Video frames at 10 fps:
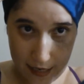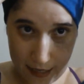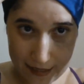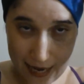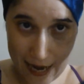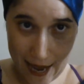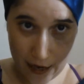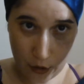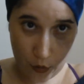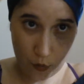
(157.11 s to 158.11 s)
in a
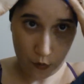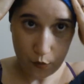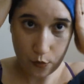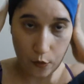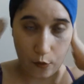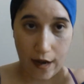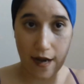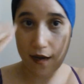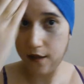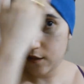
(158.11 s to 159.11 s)
diagonal way.